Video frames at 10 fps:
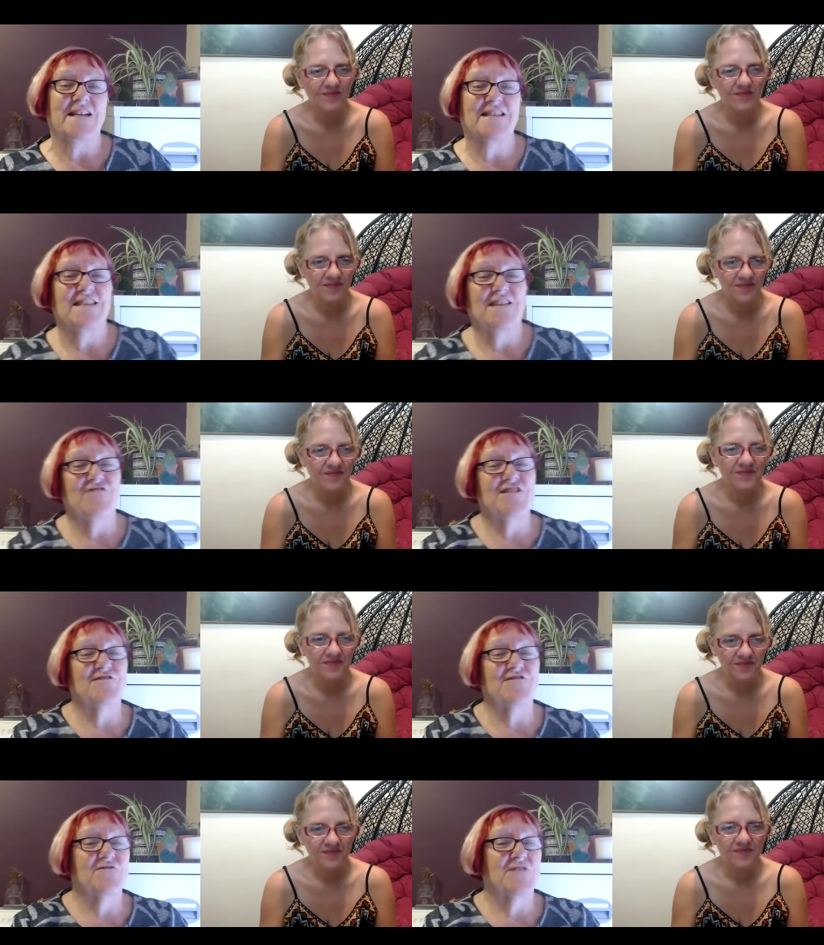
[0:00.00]
Speaker 1: to the original
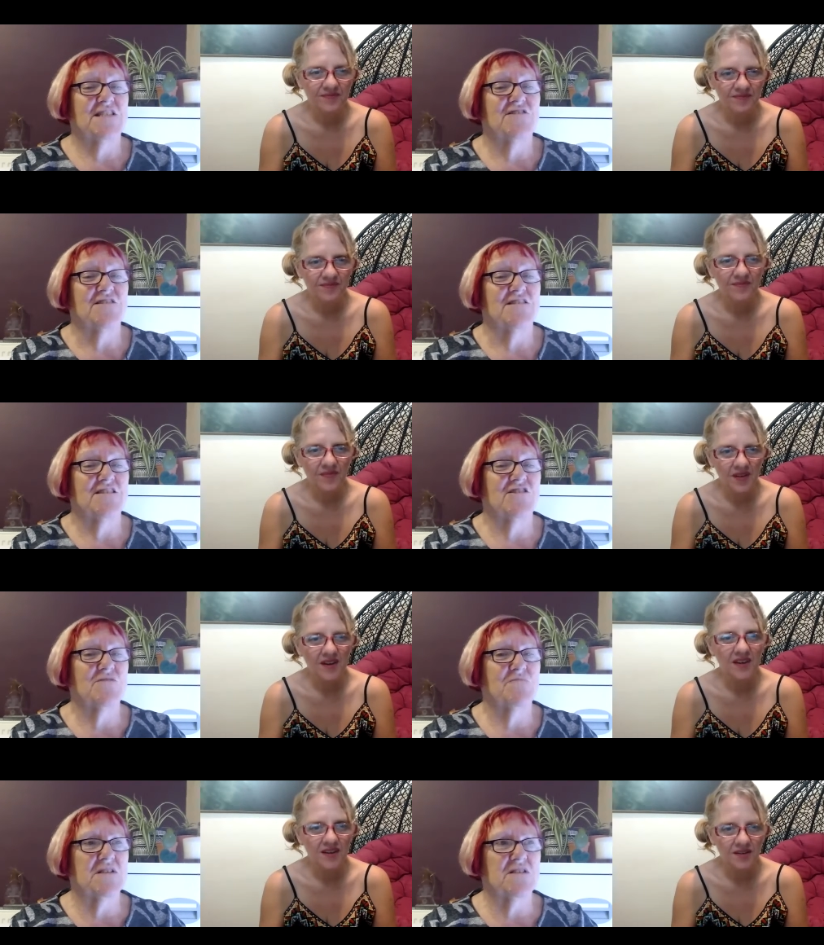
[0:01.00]
question it's just
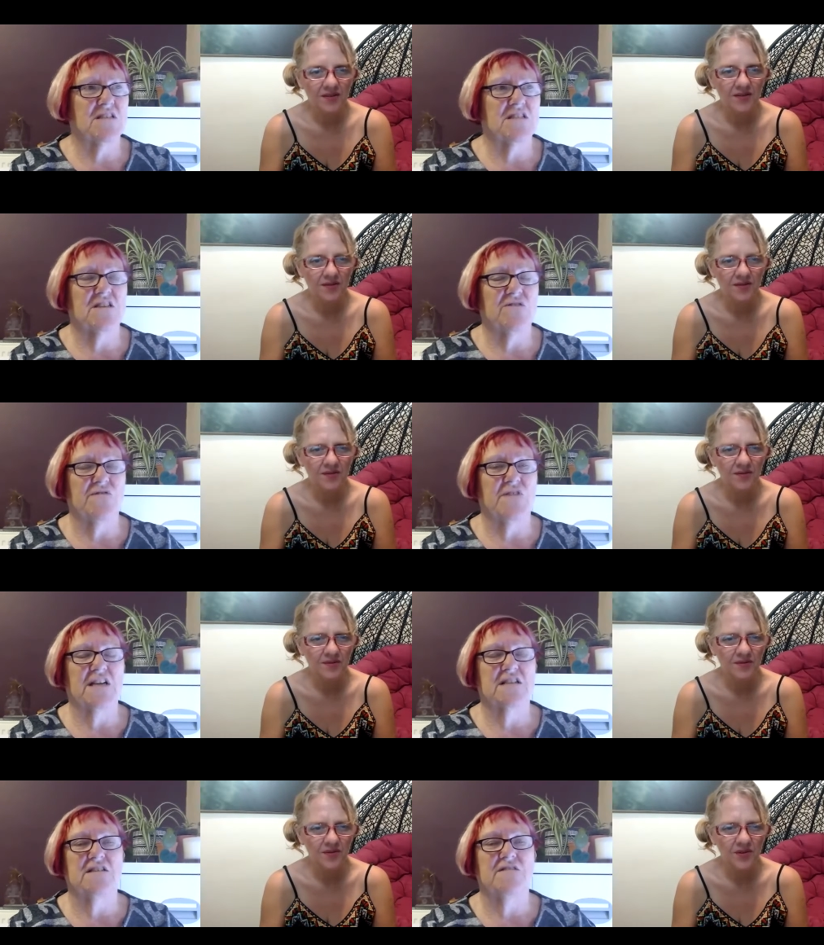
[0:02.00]
because it's so
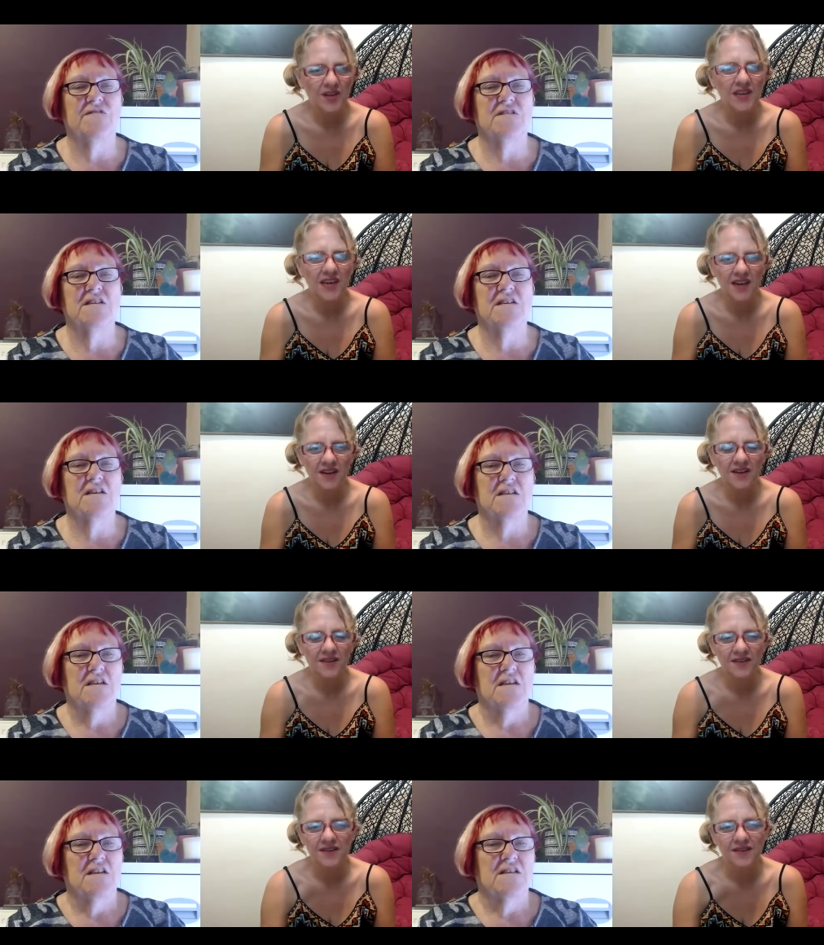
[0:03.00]
effective and it yeah.
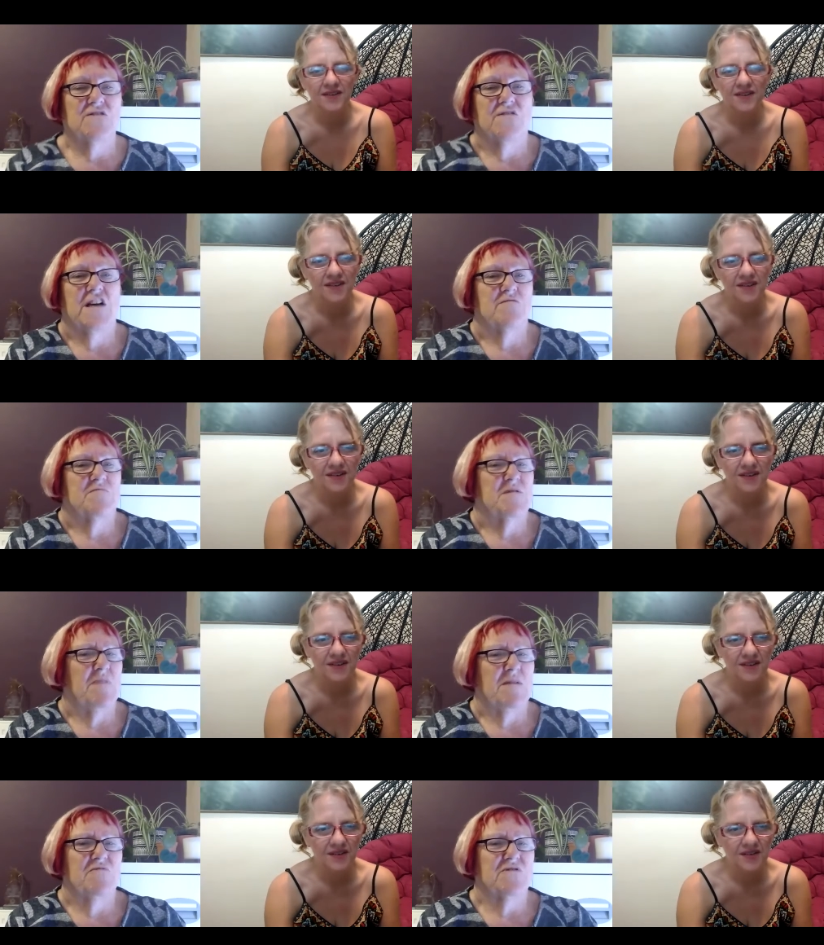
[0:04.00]
helps
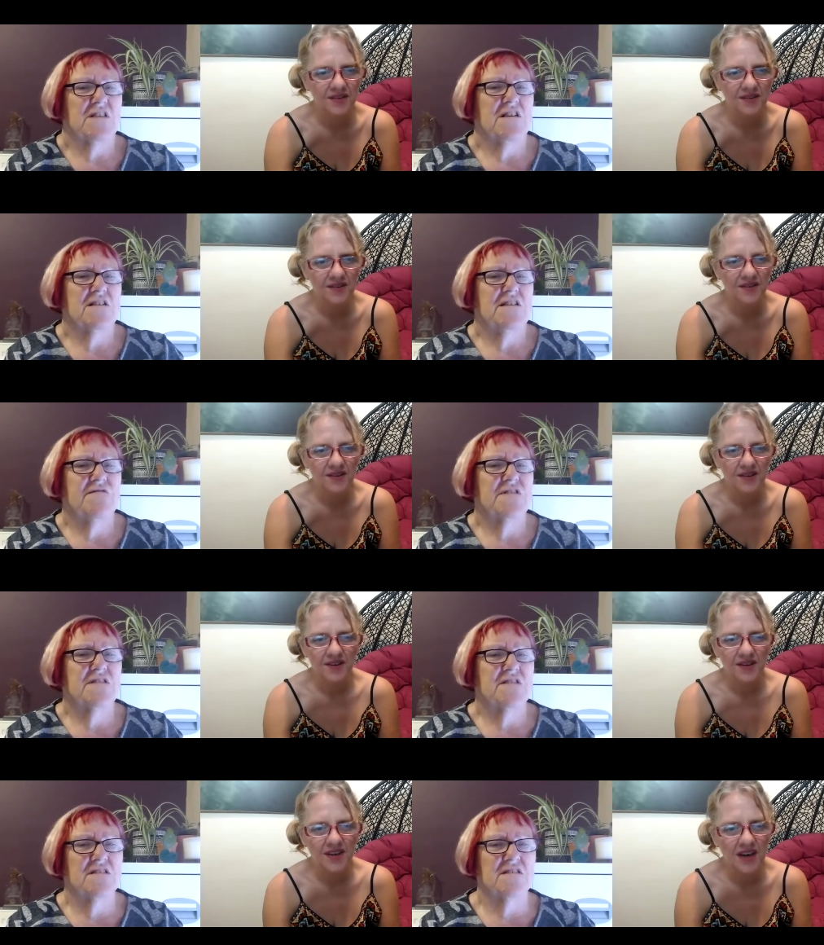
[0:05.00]
people's lives
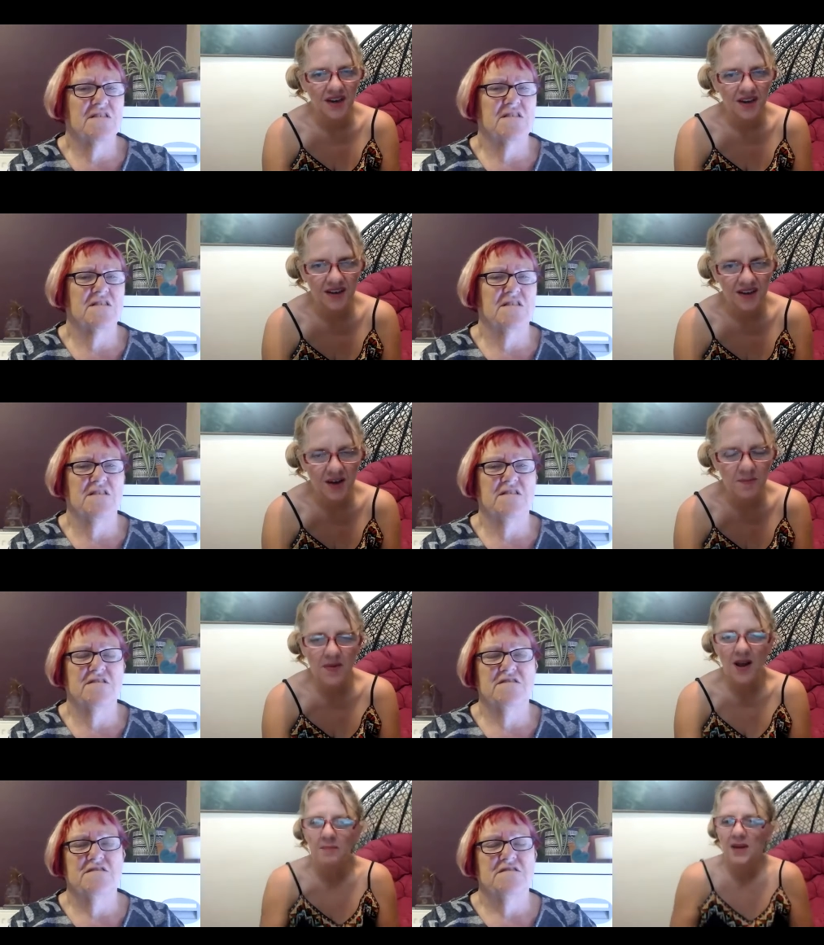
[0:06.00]
Speaker 2: yeah
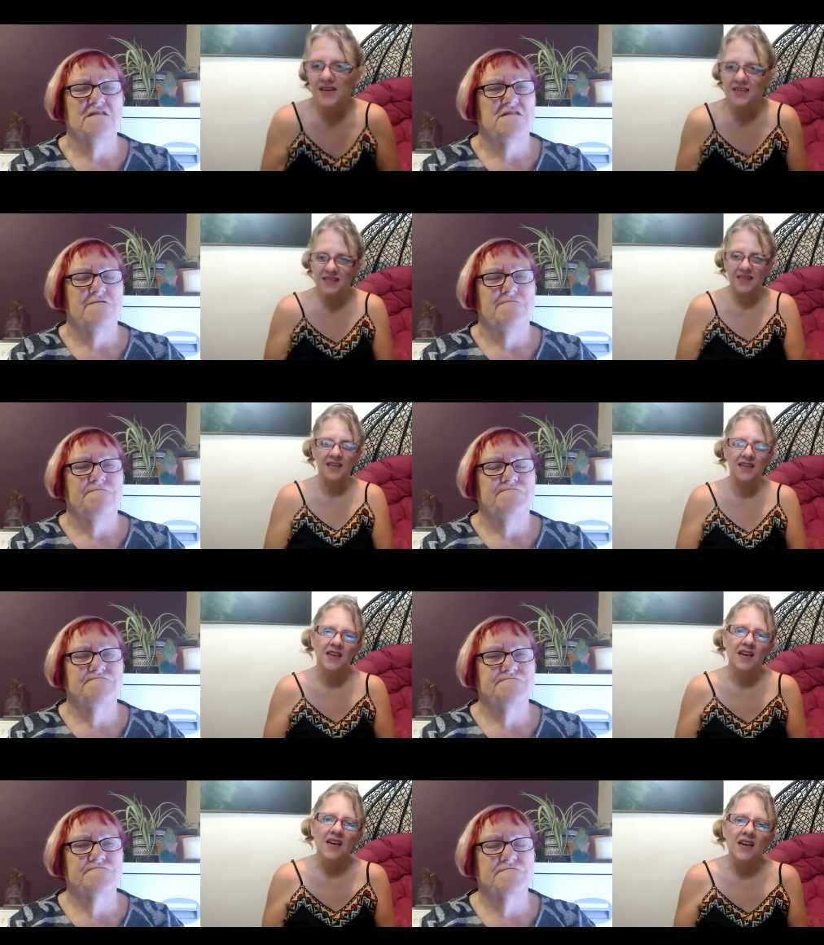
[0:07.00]
um, amazing
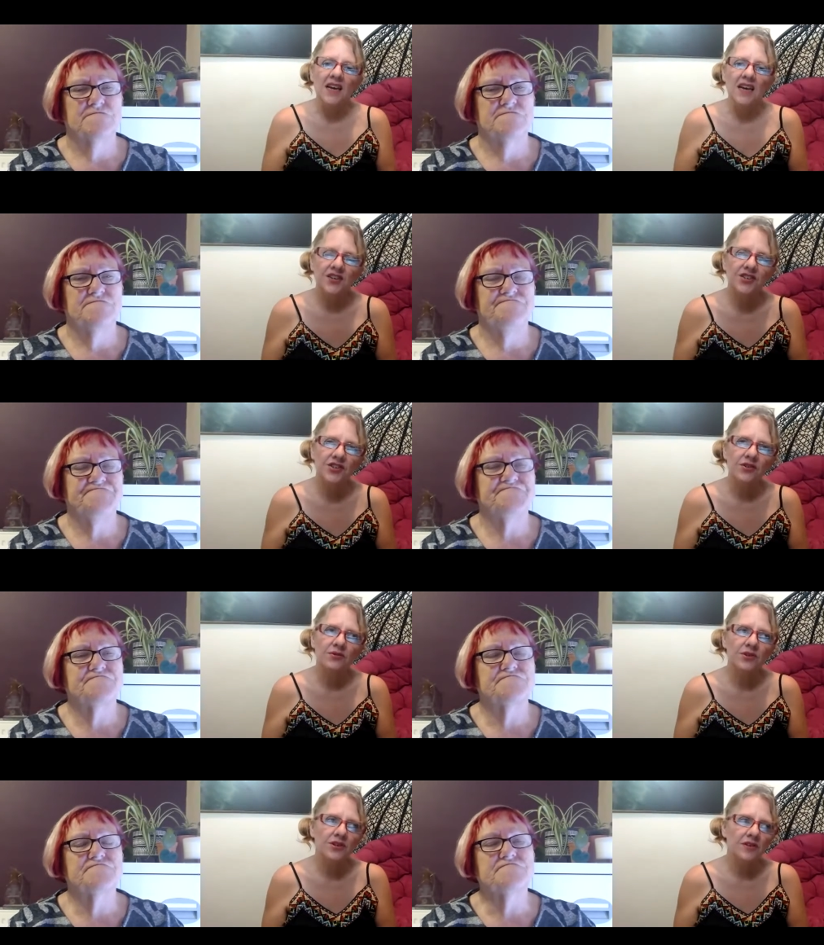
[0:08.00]
do
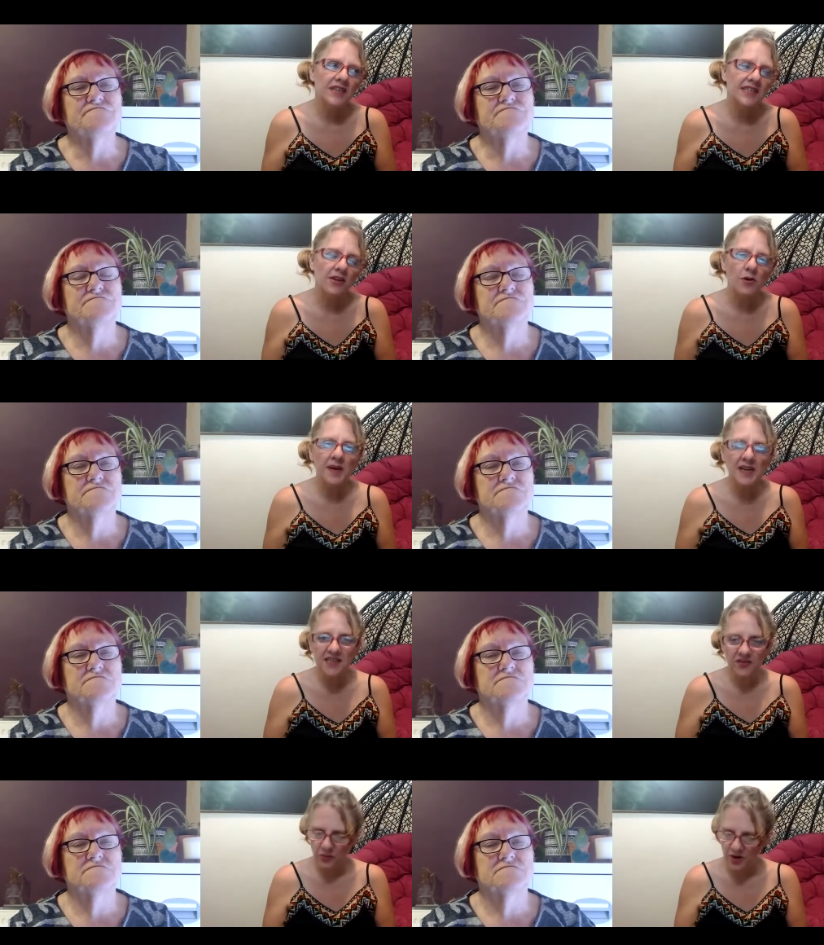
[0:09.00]
you is there a
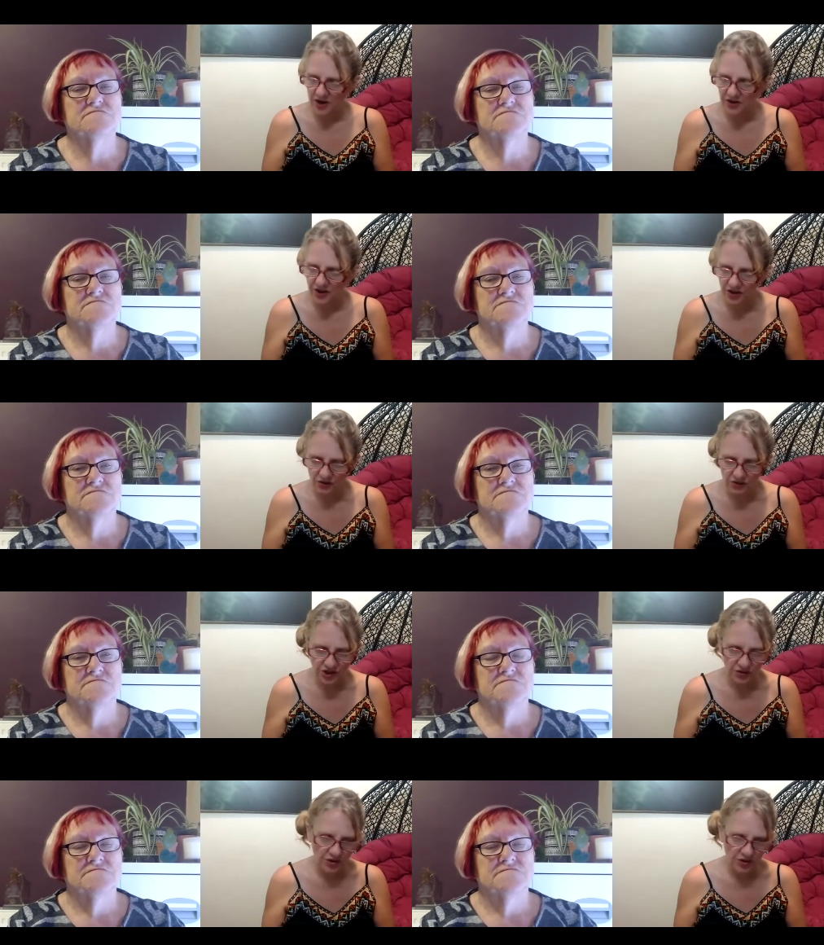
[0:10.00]
piece of work that you do